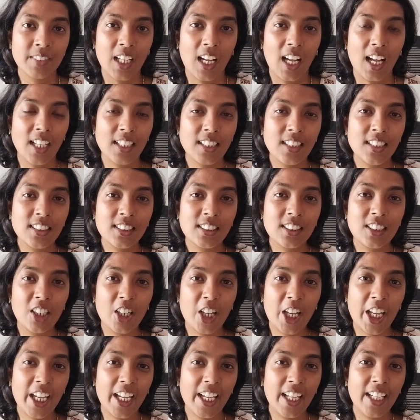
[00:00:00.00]
Agnes
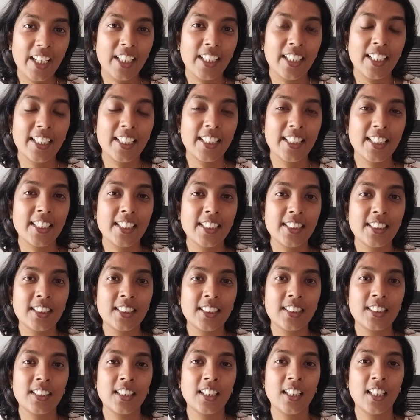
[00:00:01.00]
Grey
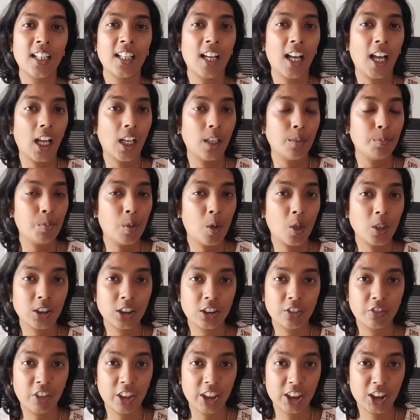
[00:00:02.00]
is Anne
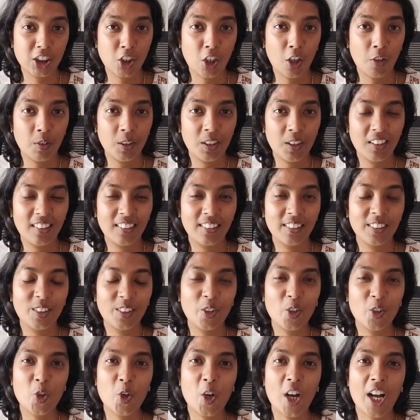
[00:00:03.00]
Brontë's first novel,
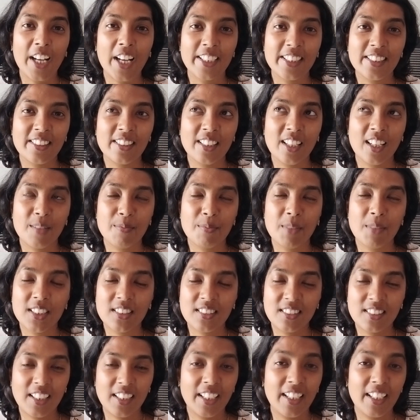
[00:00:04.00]
though I
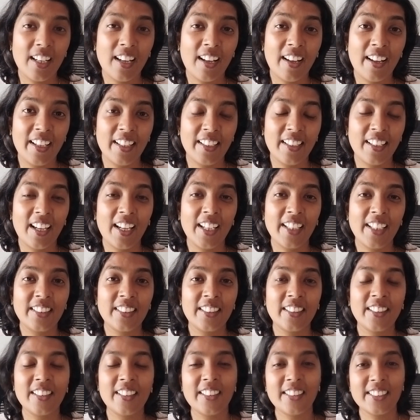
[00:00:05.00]
must say I
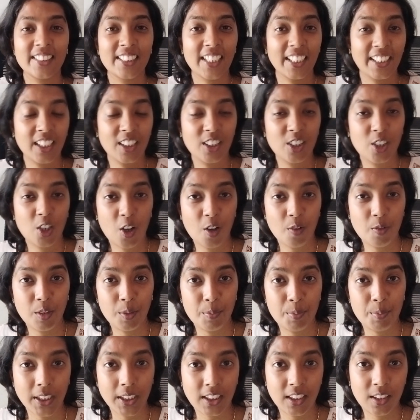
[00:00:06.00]
like her second
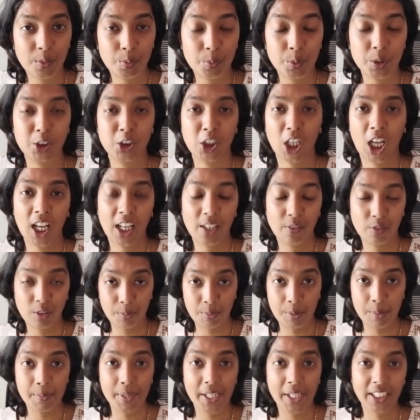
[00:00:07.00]
novel better, which I will
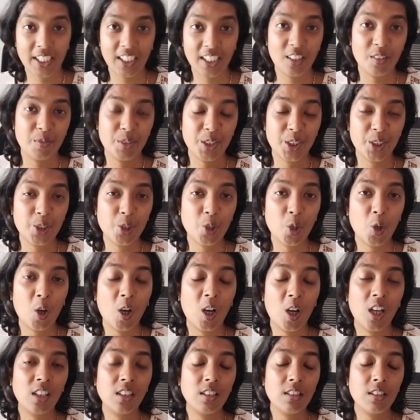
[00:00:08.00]
be making a video
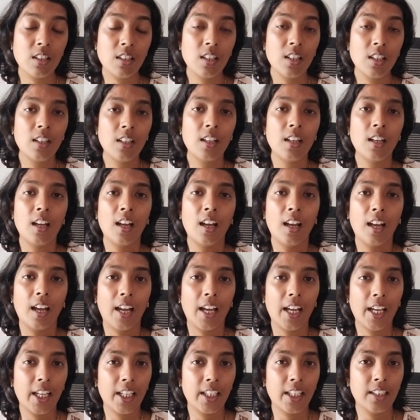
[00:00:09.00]
on.
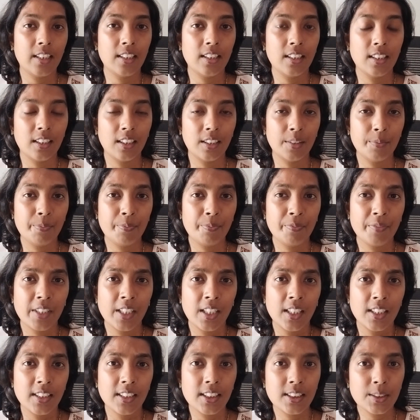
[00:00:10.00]
And uh,
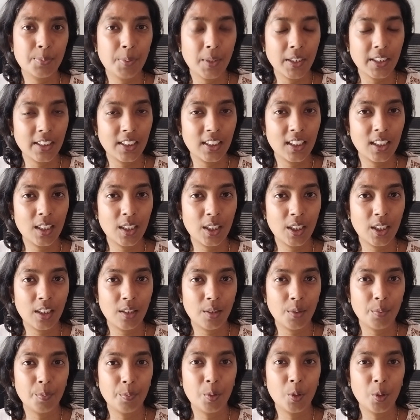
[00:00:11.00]
this
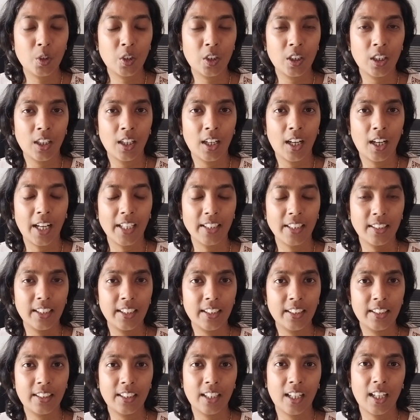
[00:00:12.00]
particular book, I
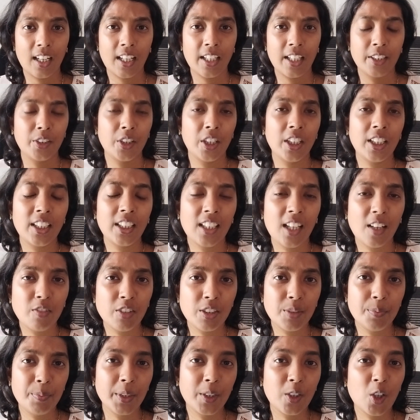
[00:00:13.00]
think I really love
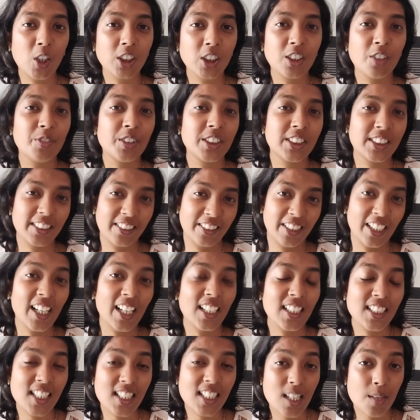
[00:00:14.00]
it because of its
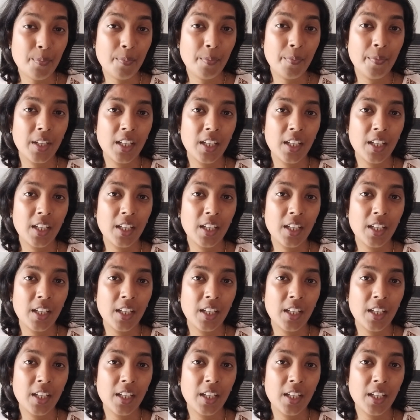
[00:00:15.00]
realism.